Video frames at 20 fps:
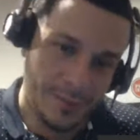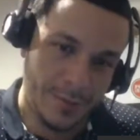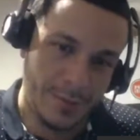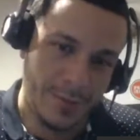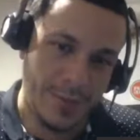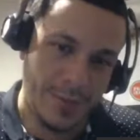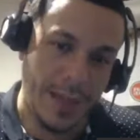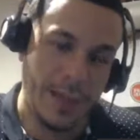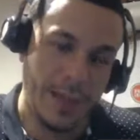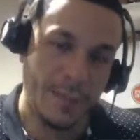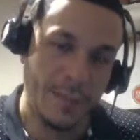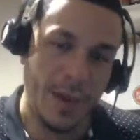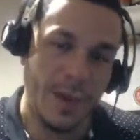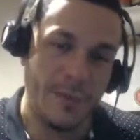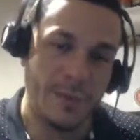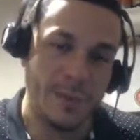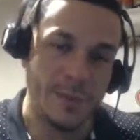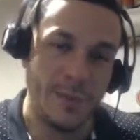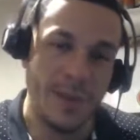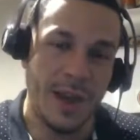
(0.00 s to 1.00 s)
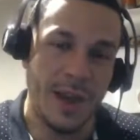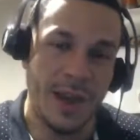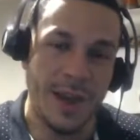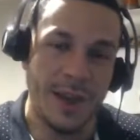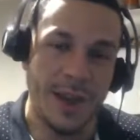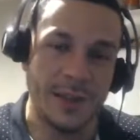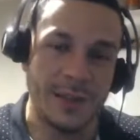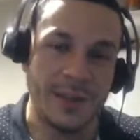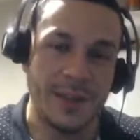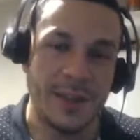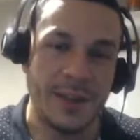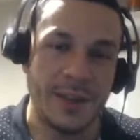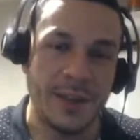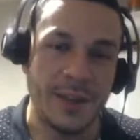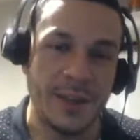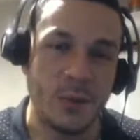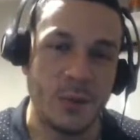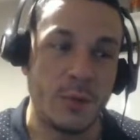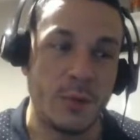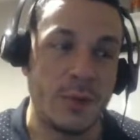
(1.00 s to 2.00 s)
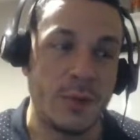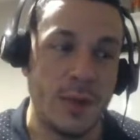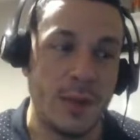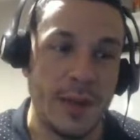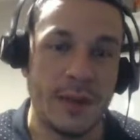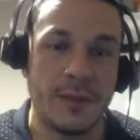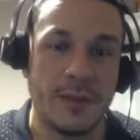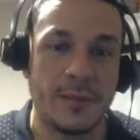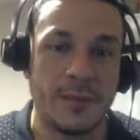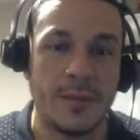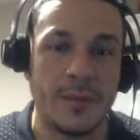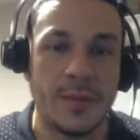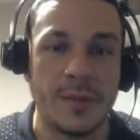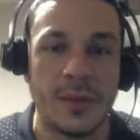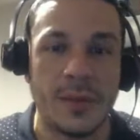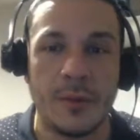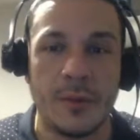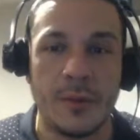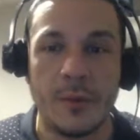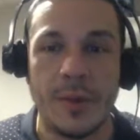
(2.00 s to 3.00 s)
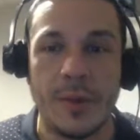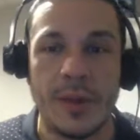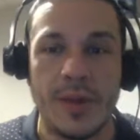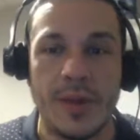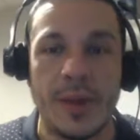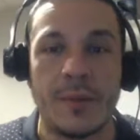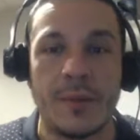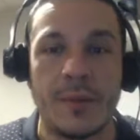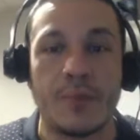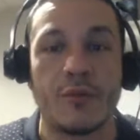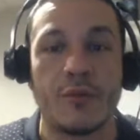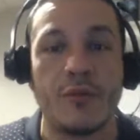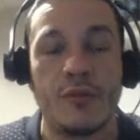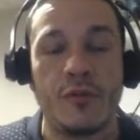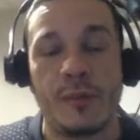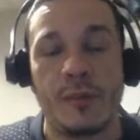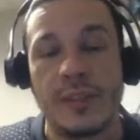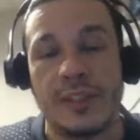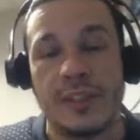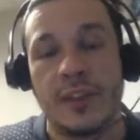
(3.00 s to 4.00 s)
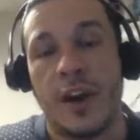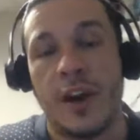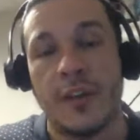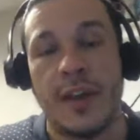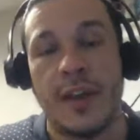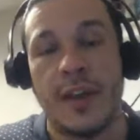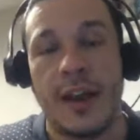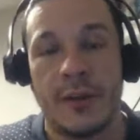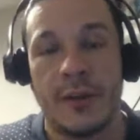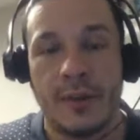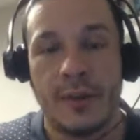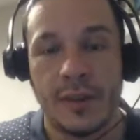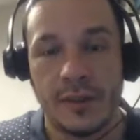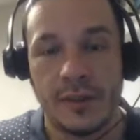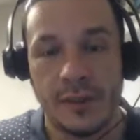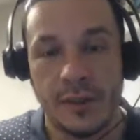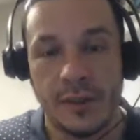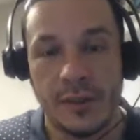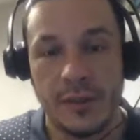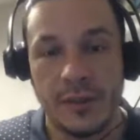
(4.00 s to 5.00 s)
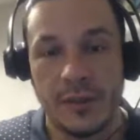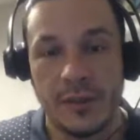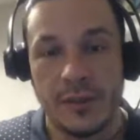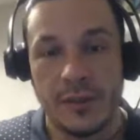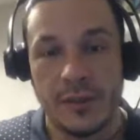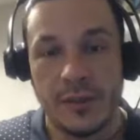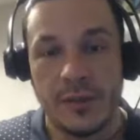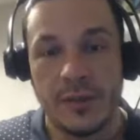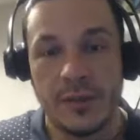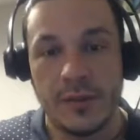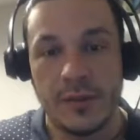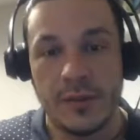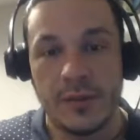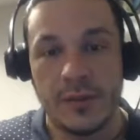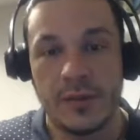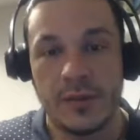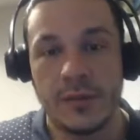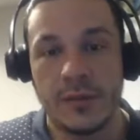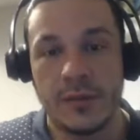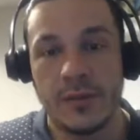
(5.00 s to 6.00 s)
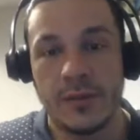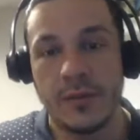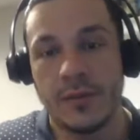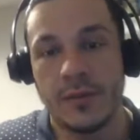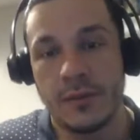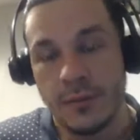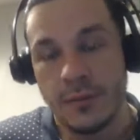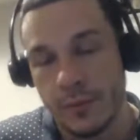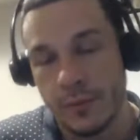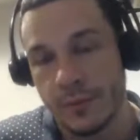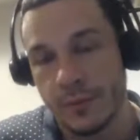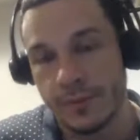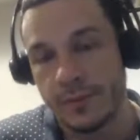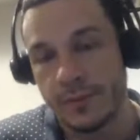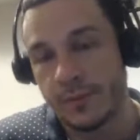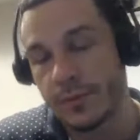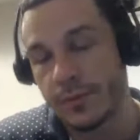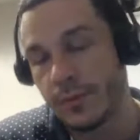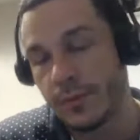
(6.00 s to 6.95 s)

that InBev is behind, and you would think there would be improvements in other areas but it was just I'm not